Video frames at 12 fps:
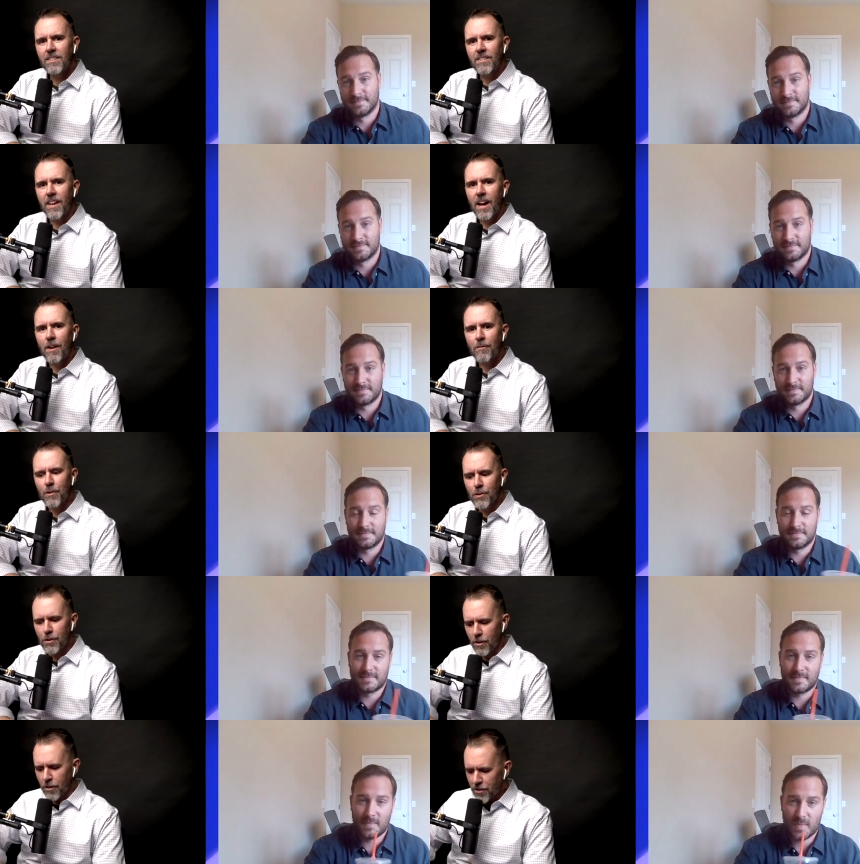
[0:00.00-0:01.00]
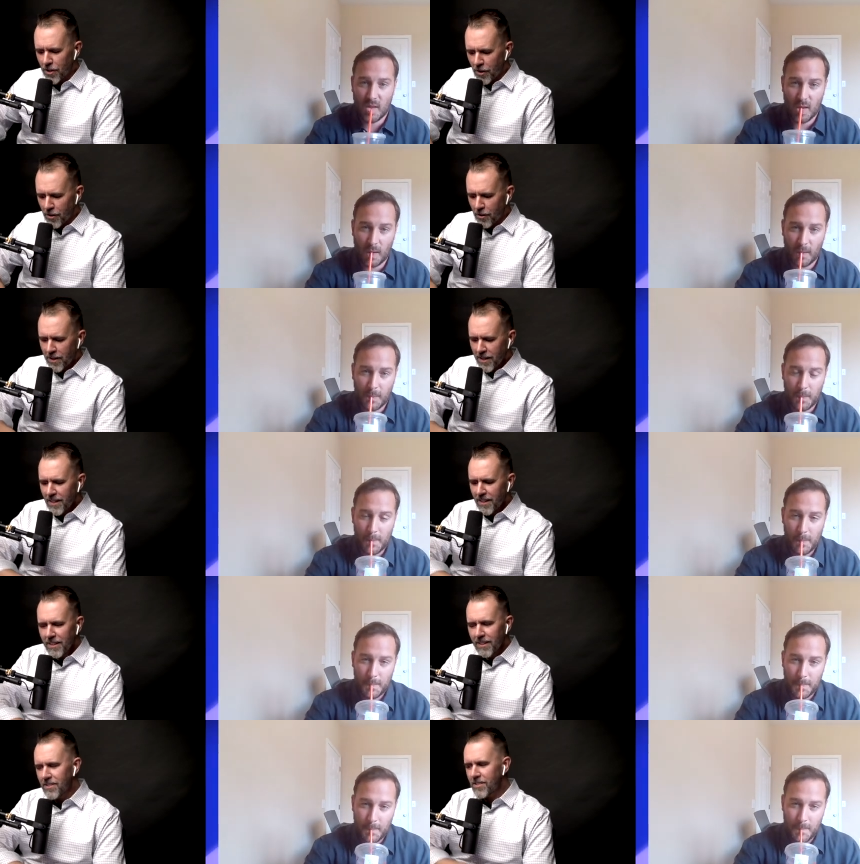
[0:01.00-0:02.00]
Speaker 1: Yeah, for sure. So
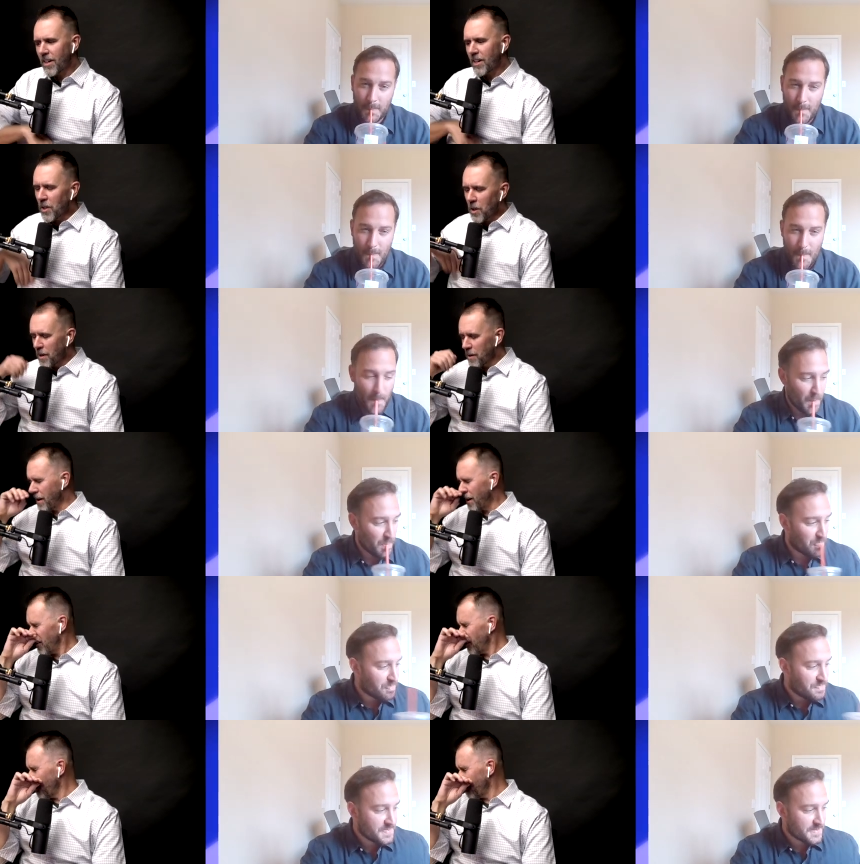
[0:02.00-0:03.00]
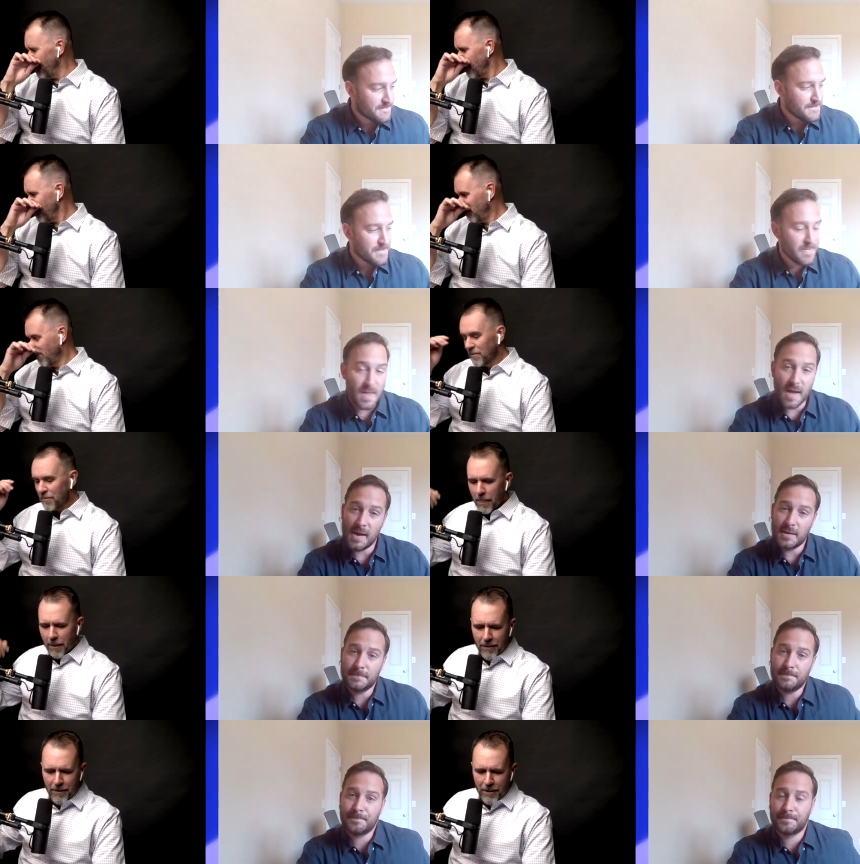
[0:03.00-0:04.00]
let's talk a little bit about Irma.
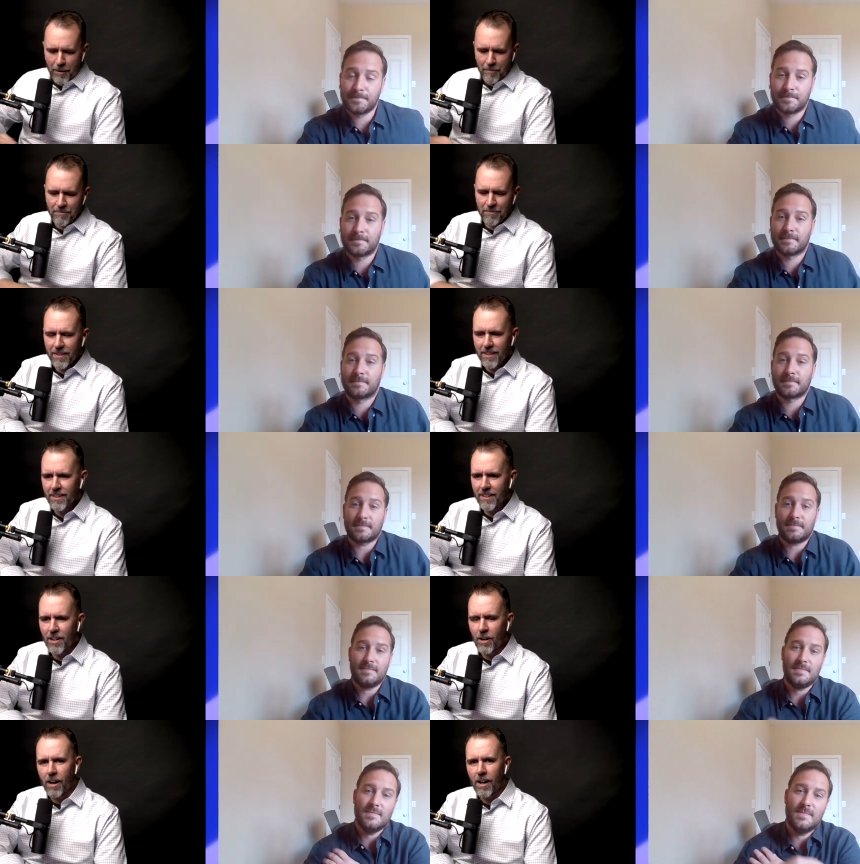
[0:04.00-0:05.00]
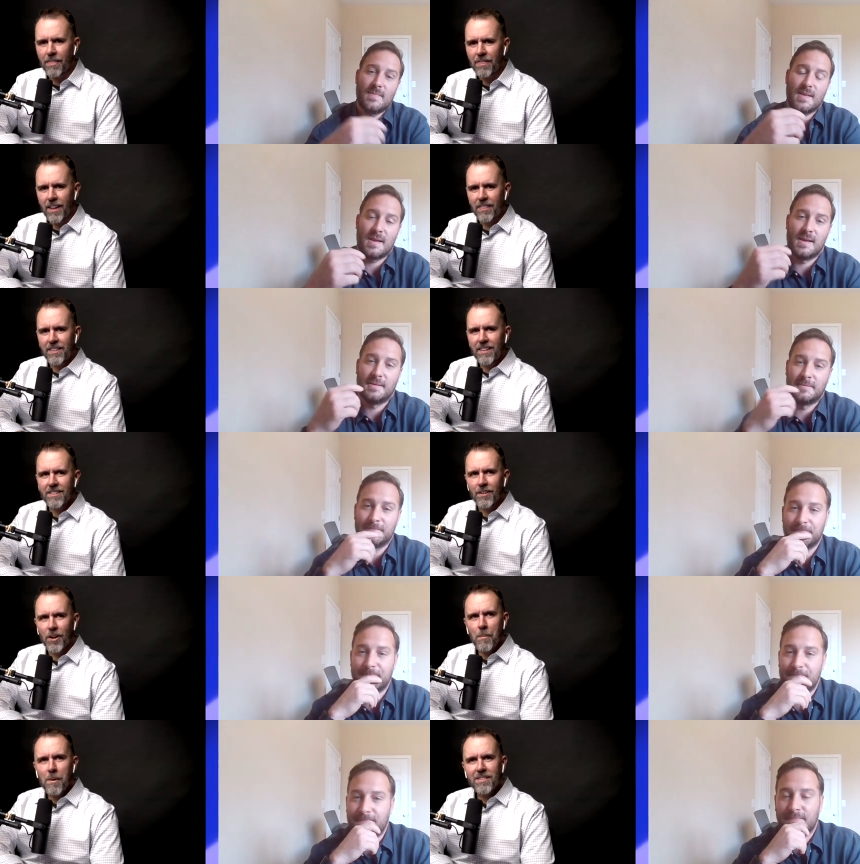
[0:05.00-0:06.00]
Um, you know, I, I,
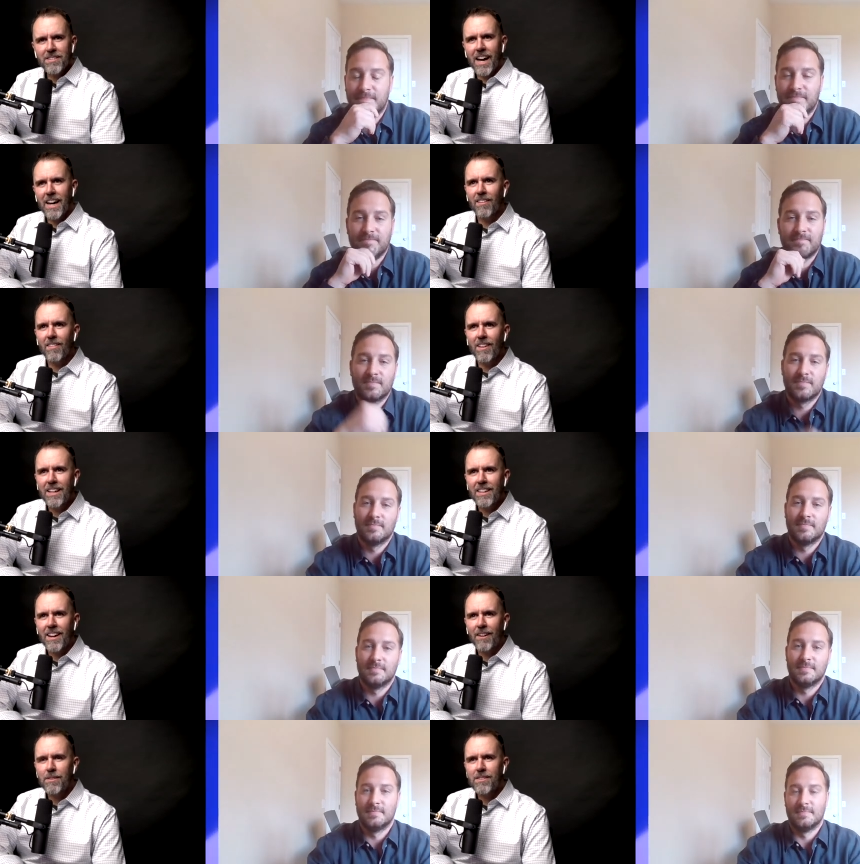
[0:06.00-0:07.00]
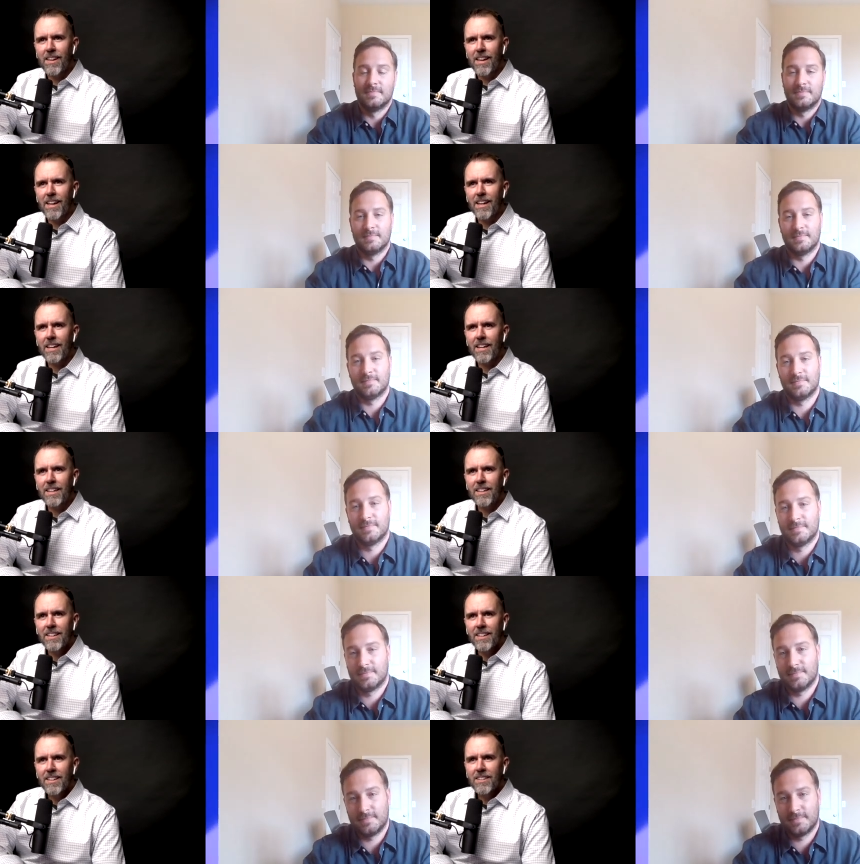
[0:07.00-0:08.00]
Irma is kind of like I would say,
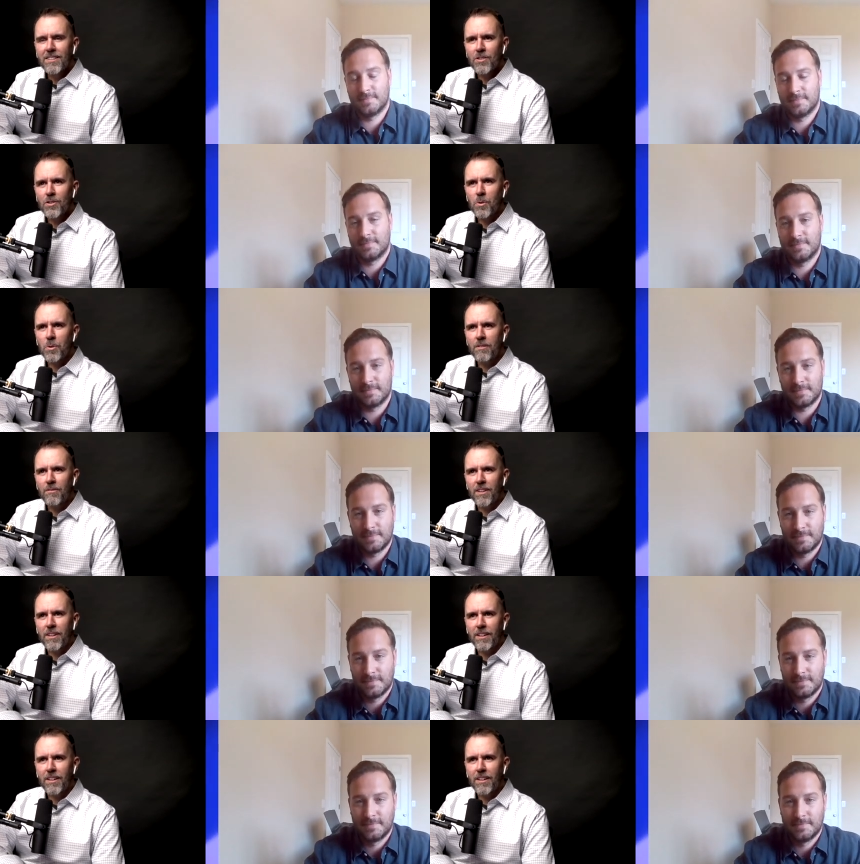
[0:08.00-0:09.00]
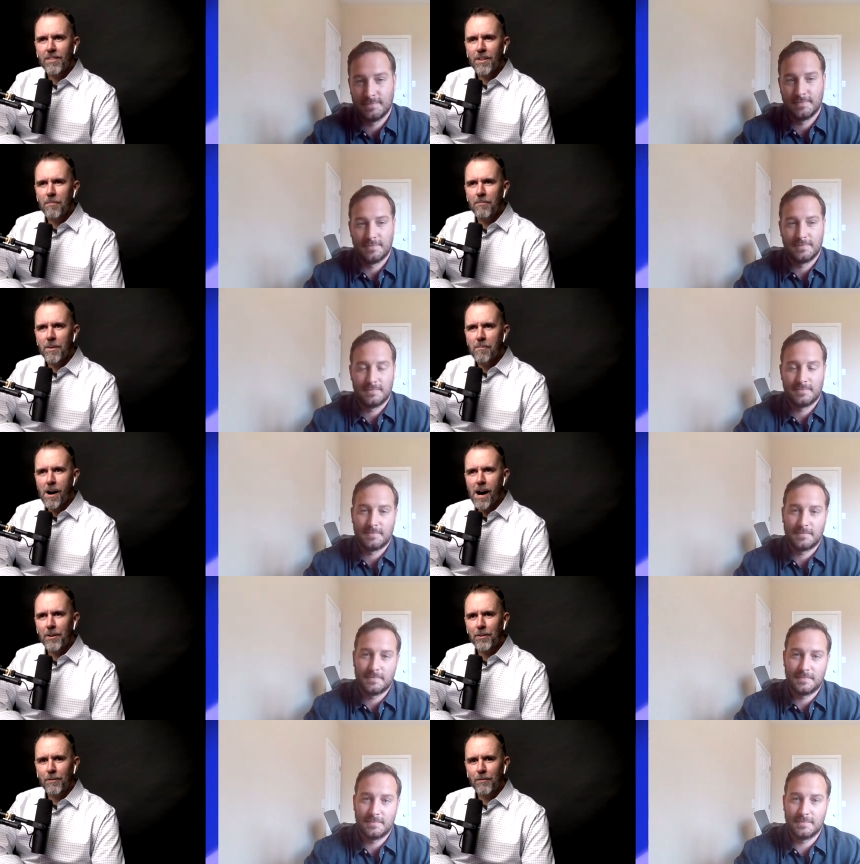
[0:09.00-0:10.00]
sort of the the, the
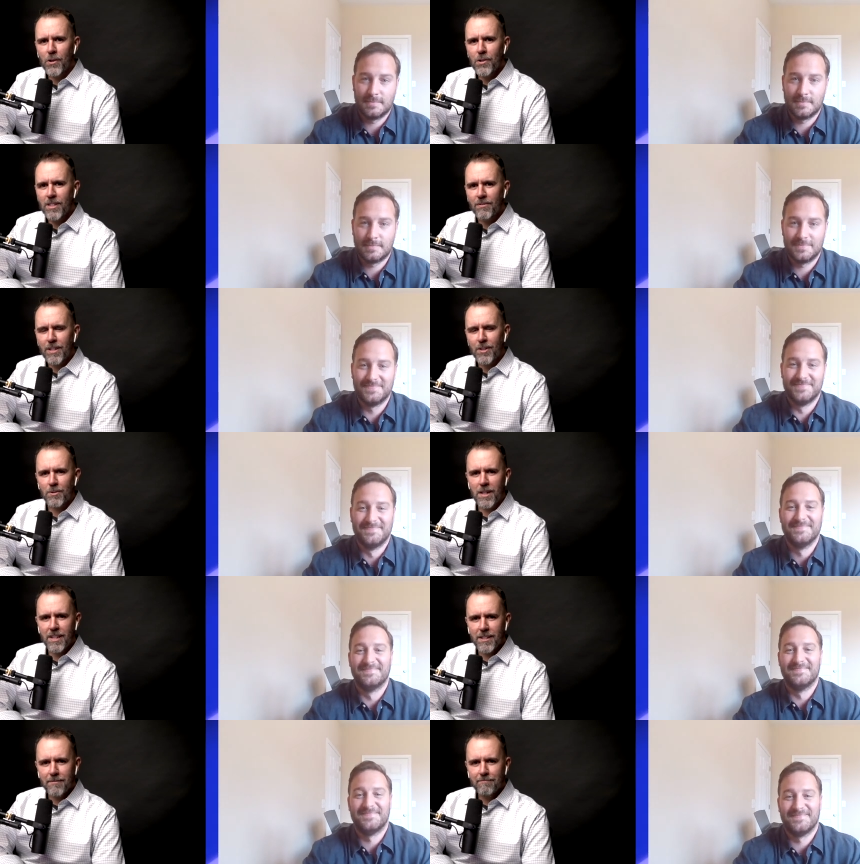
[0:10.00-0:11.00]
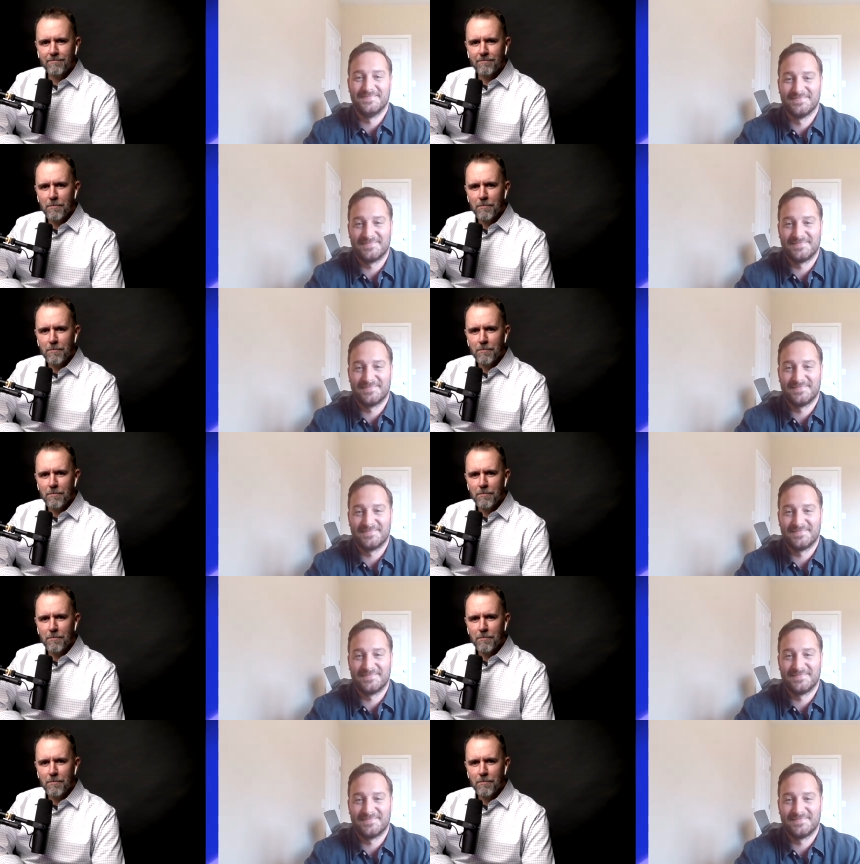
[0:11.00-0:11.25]
modern version of Katrina